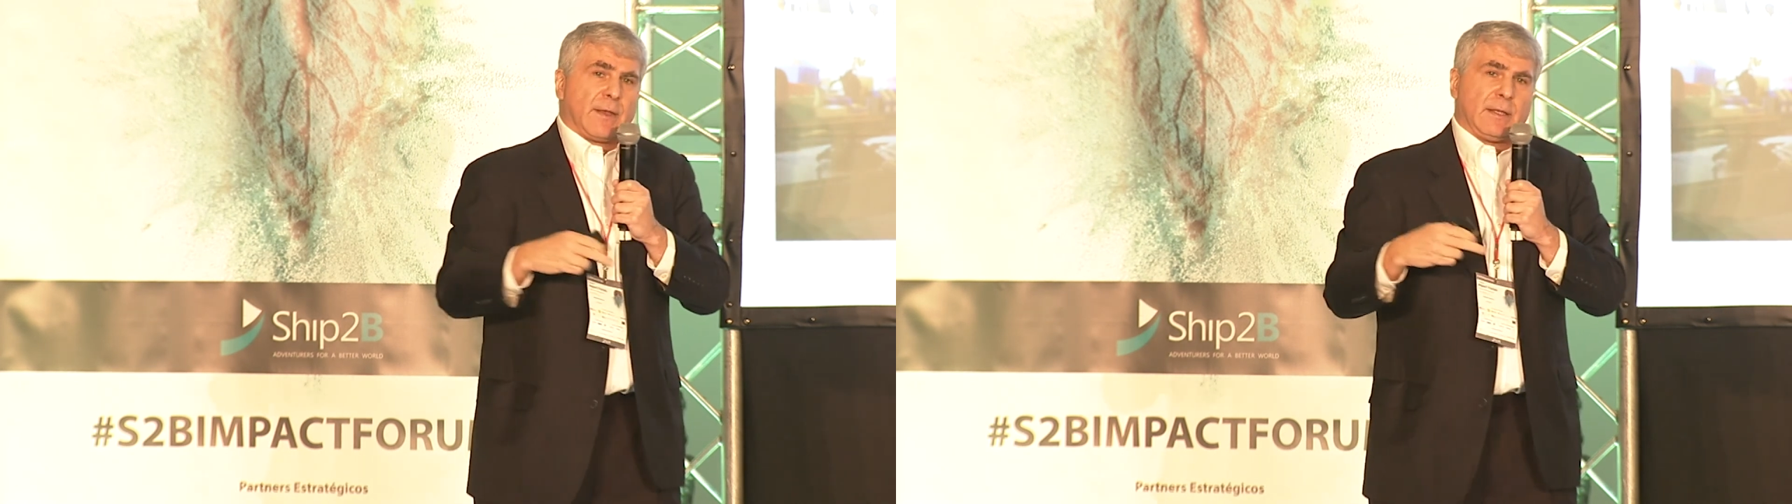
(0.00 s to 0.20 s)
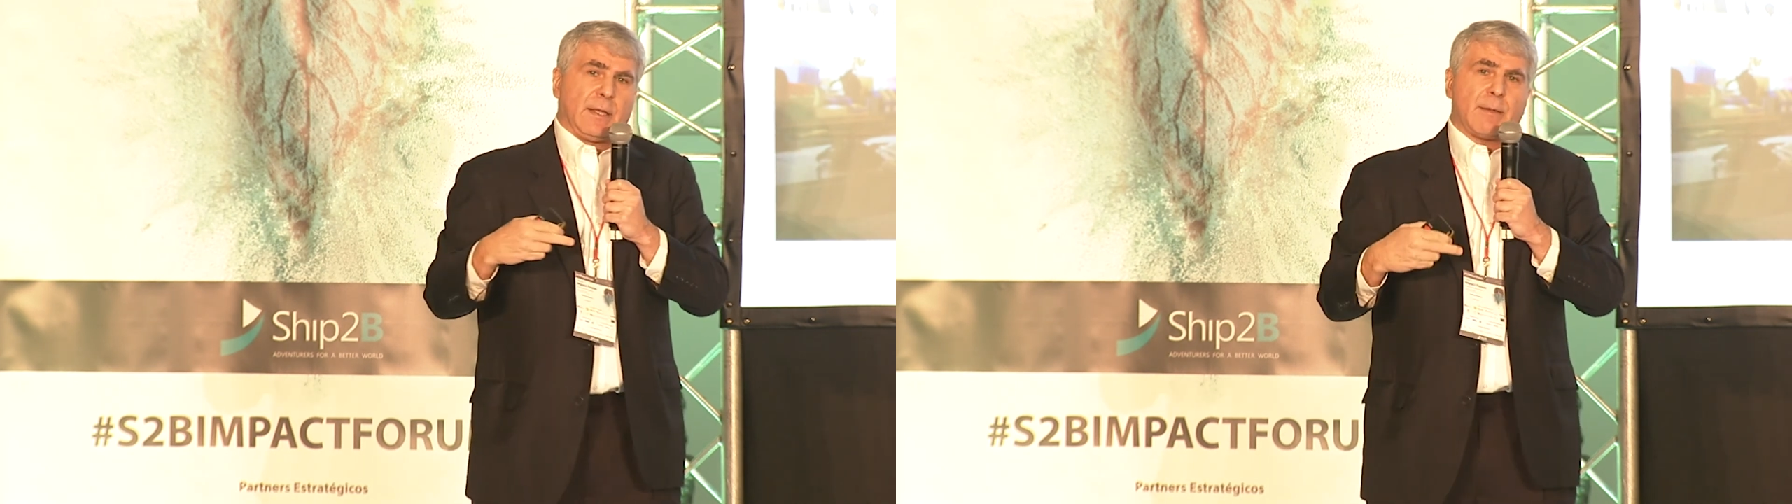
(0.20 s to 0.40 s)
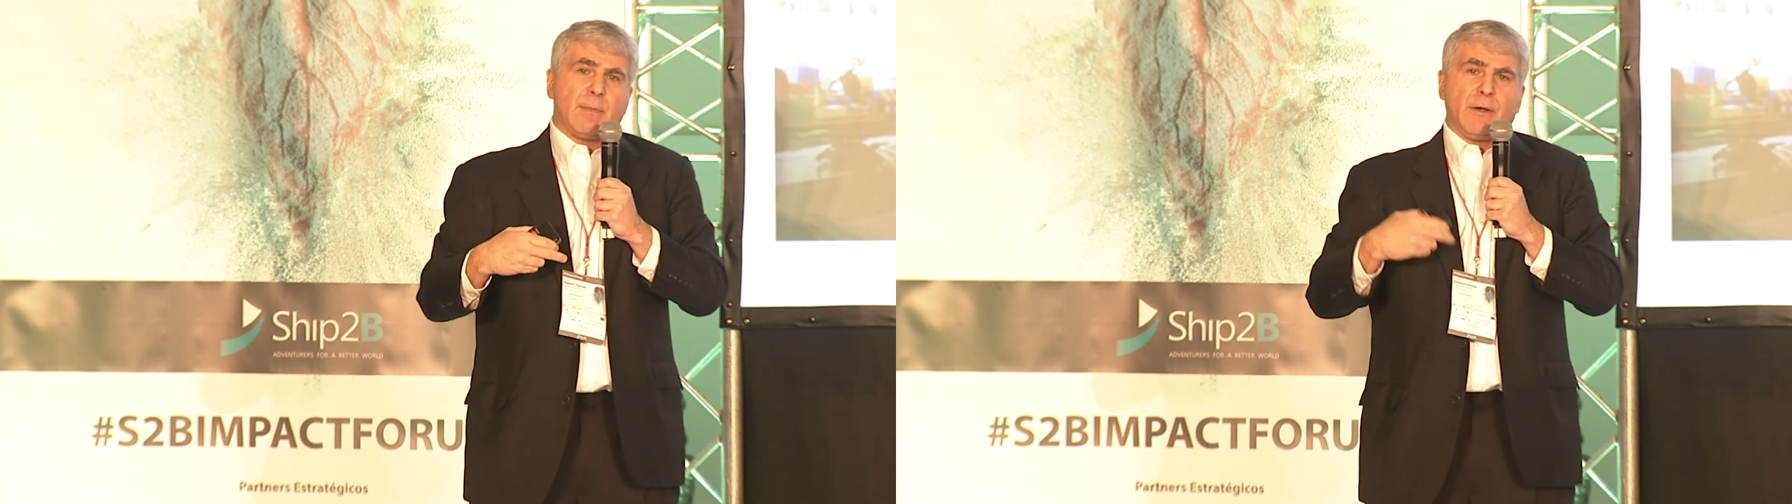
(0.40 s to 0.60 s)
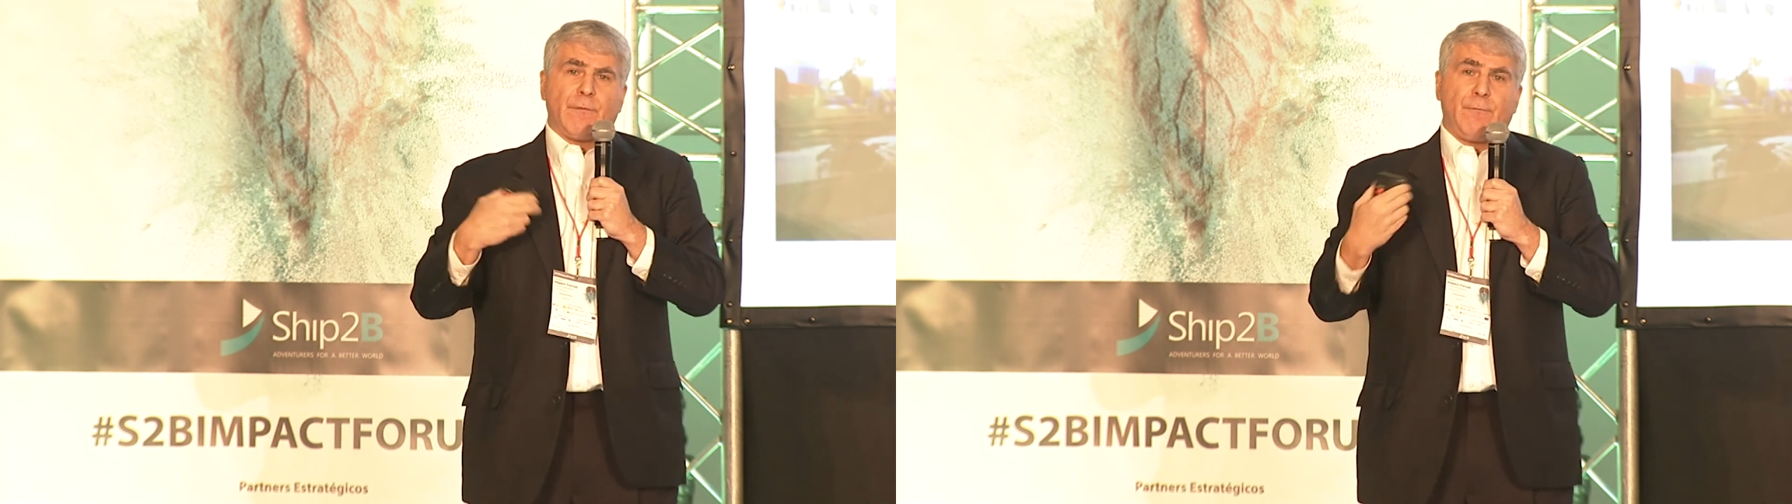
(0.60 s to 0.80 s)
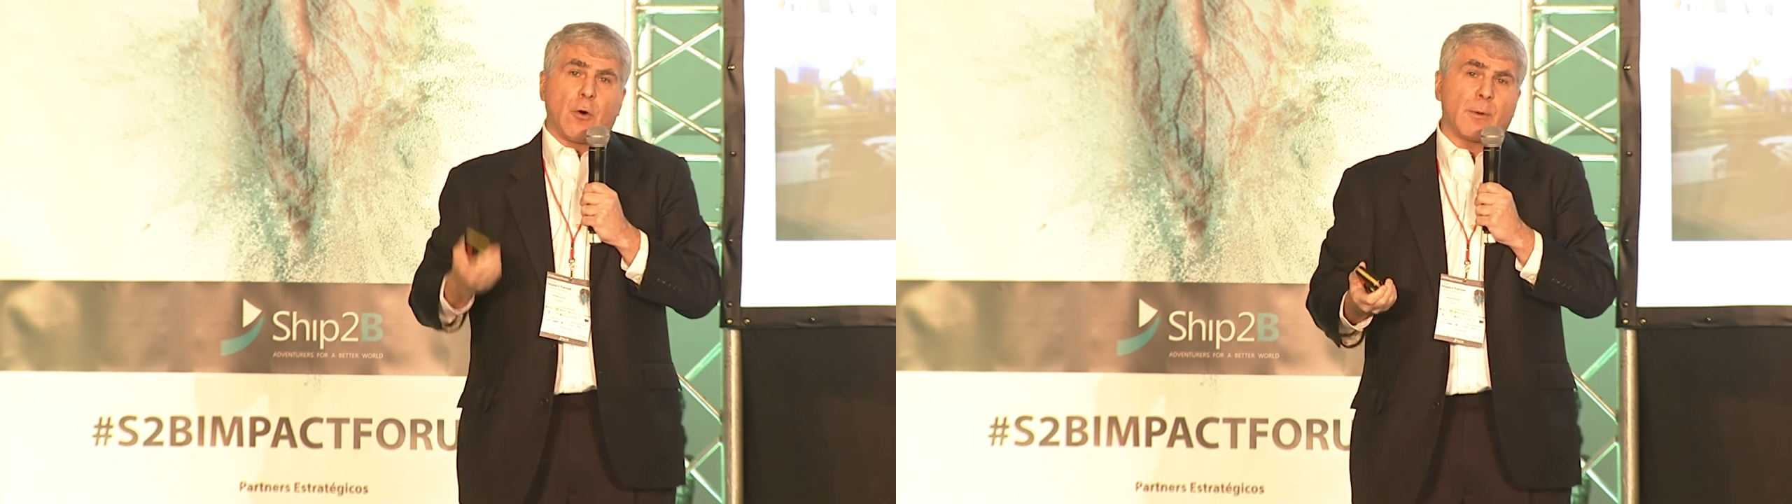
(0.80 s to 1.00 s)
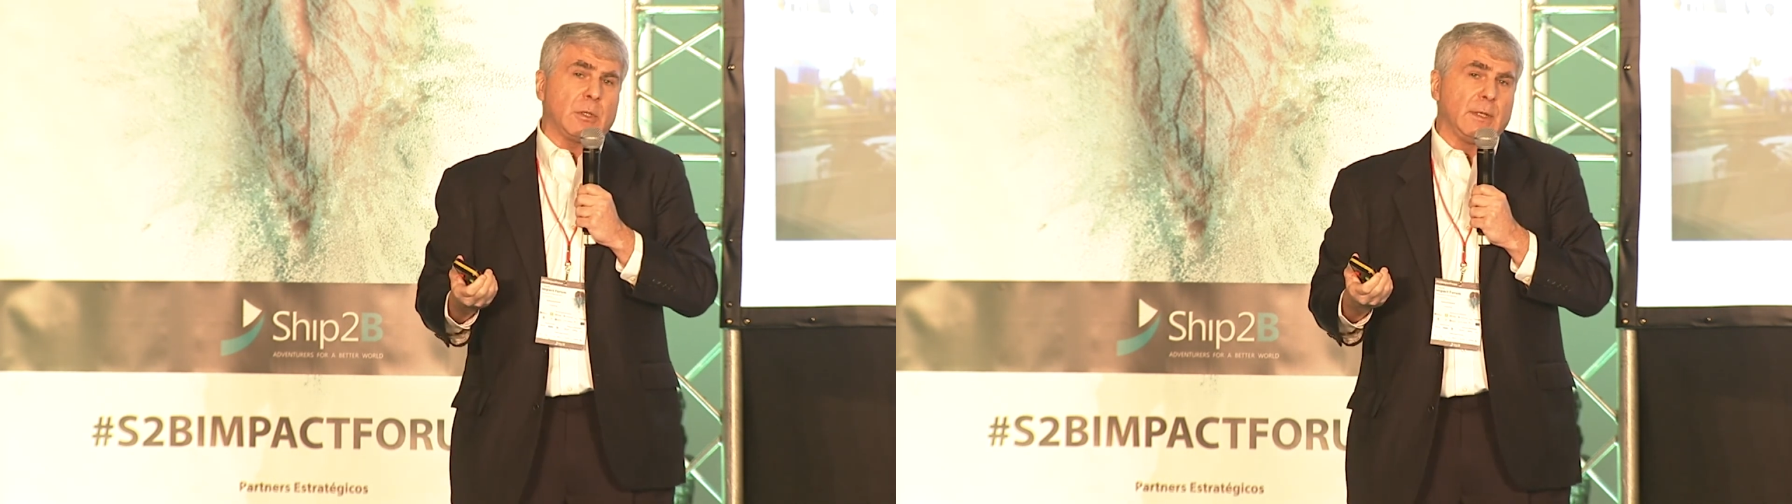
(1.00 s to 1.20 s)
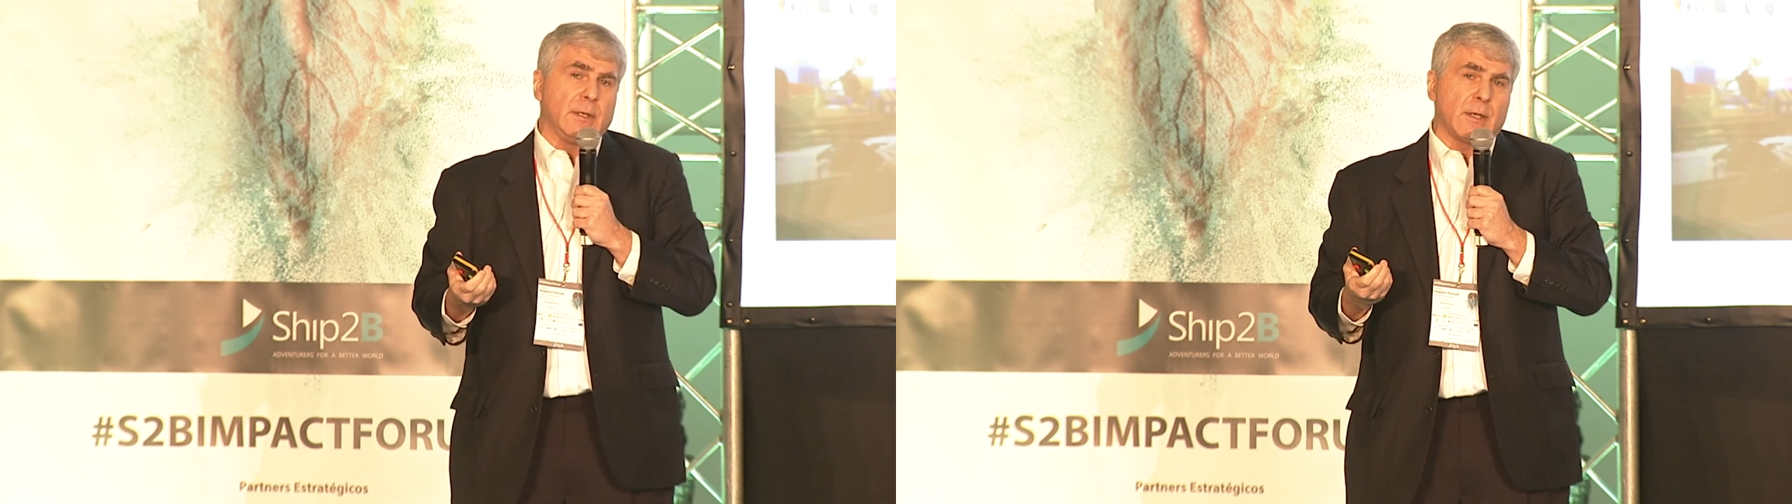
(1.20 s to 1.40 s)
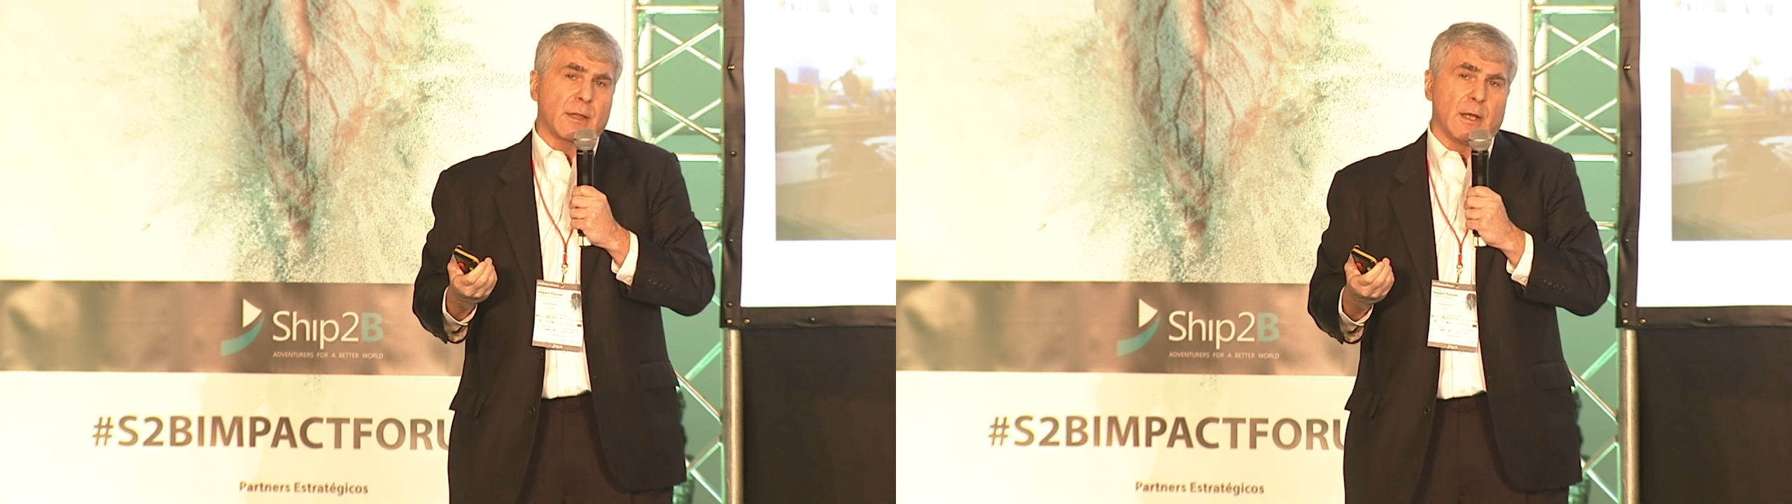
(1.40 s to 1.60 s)
that led me to form
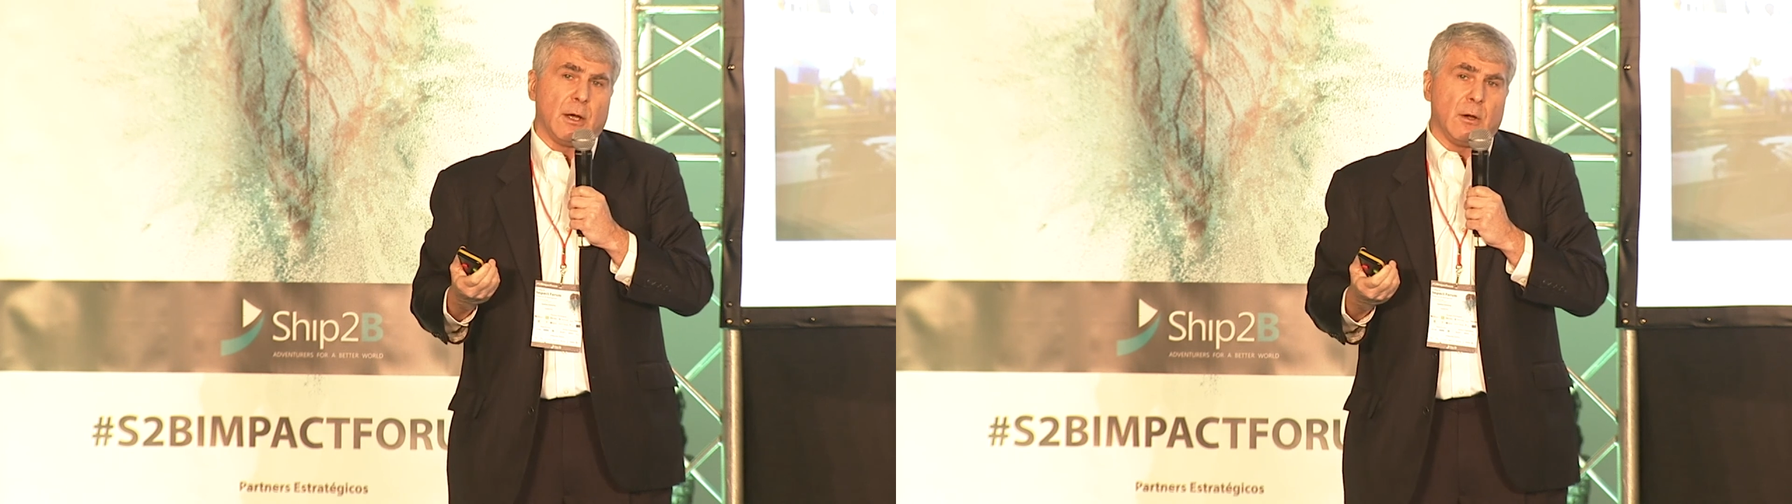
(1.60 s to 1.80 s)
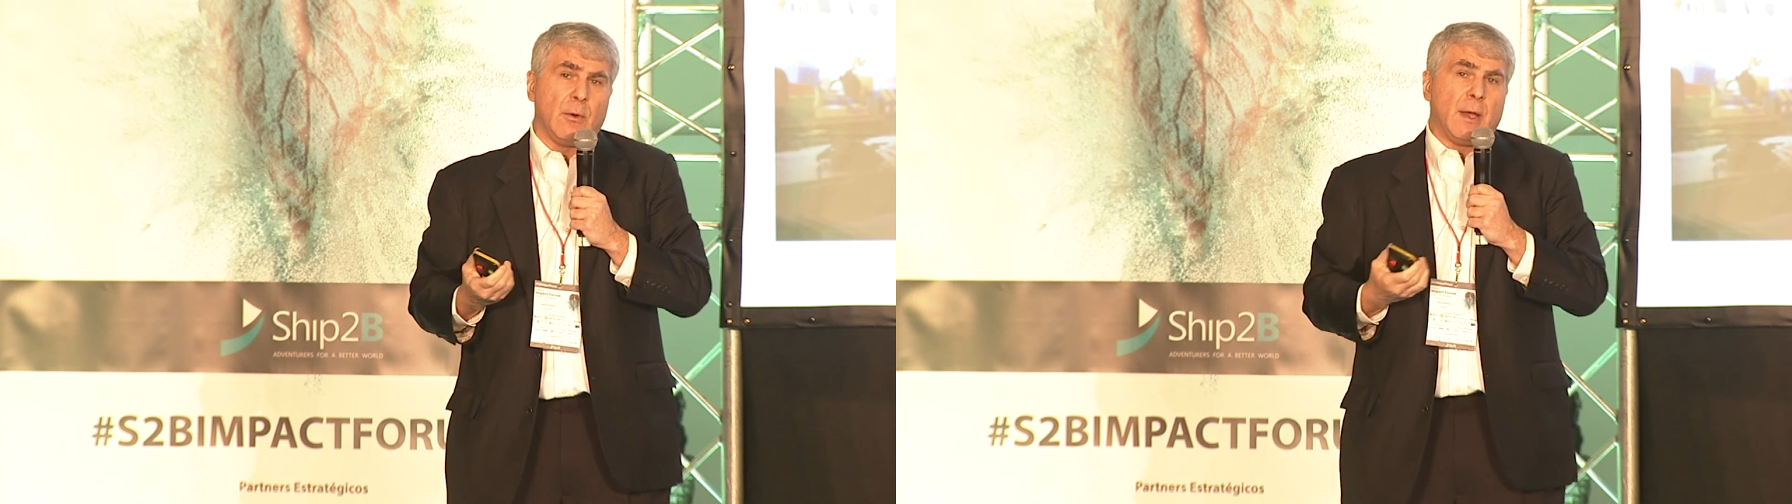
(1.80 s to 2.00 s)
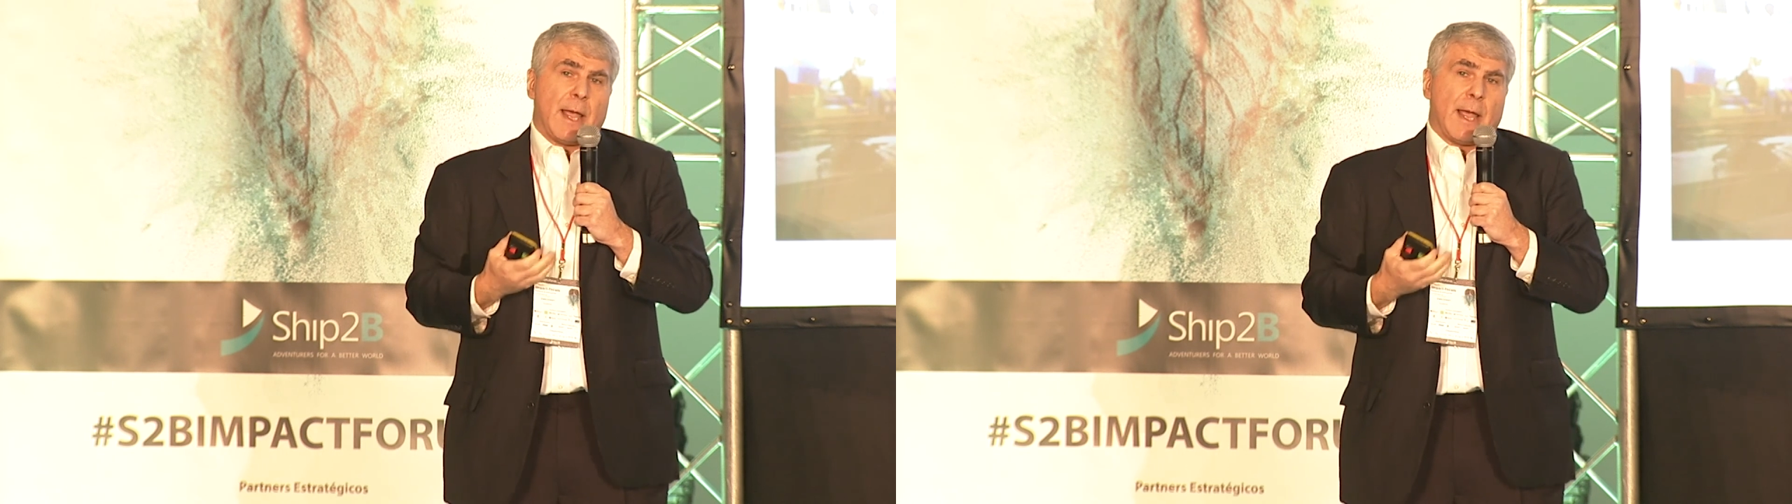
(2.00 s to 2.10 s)
ClearlySo,